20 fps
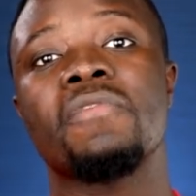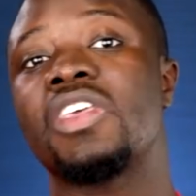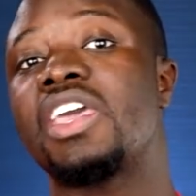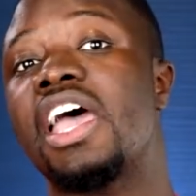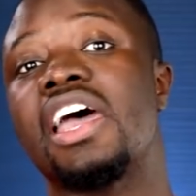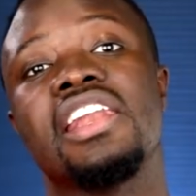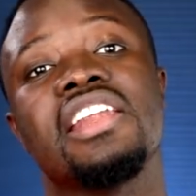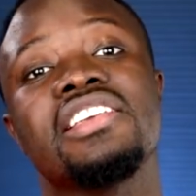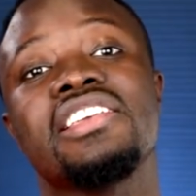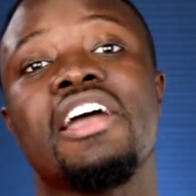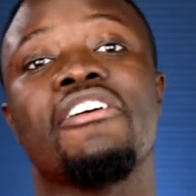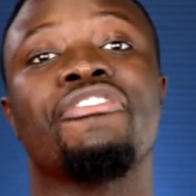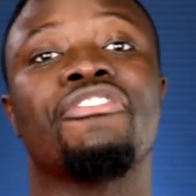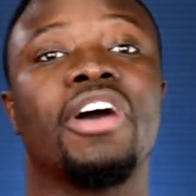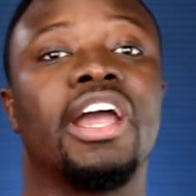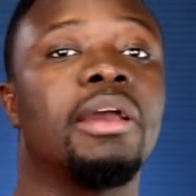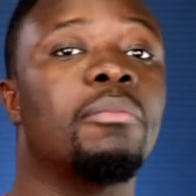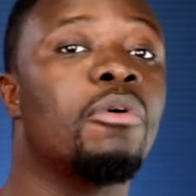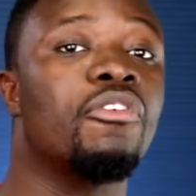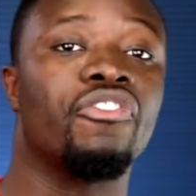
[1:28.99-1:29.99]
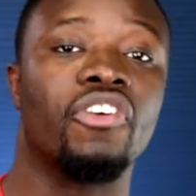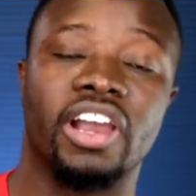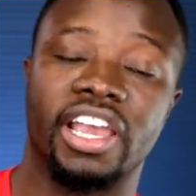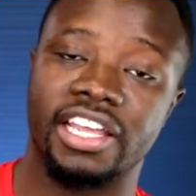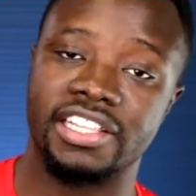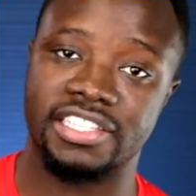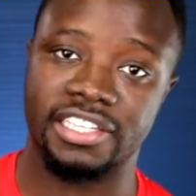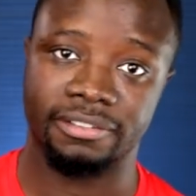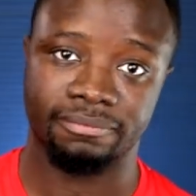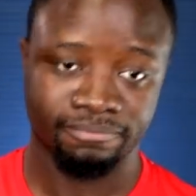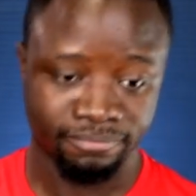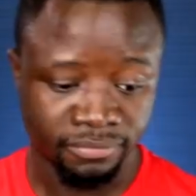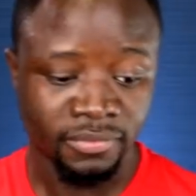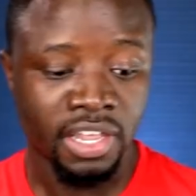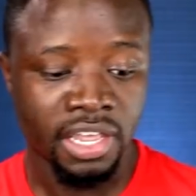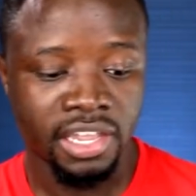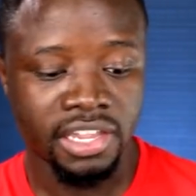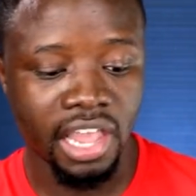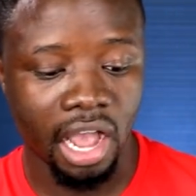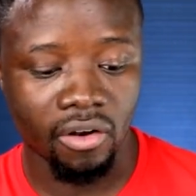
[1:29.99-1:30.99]
get in your fine, won't forget it.
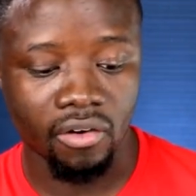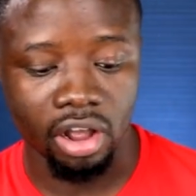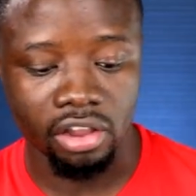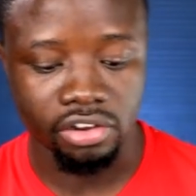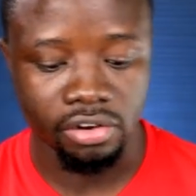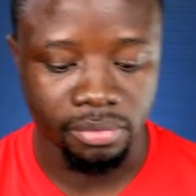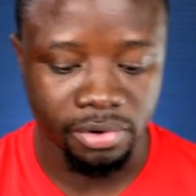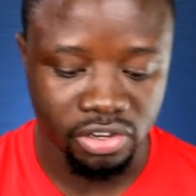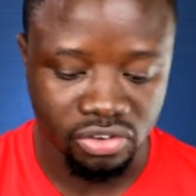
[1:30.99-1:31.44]
You're calling your